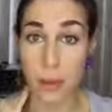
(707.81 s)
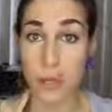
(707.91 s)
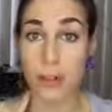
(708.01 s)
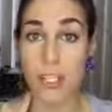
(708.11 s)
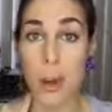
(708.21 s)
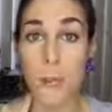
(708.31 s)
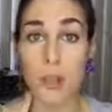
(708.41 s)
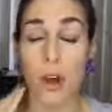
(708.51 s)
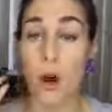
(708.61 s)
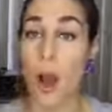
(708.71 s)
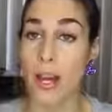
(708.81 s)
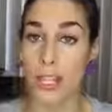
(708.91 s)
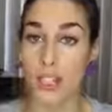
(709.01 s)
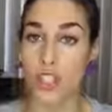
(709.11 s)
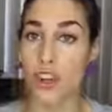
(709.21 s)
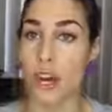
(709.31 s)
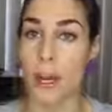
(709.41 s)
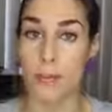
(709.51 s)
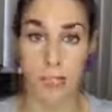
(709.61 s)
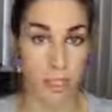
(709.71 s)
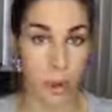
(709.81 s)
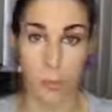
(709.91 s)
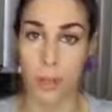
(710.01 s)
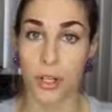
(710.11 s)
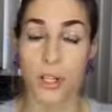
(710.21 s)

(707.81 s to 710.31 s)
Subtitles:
me know down below on Instagram, on Tumblr.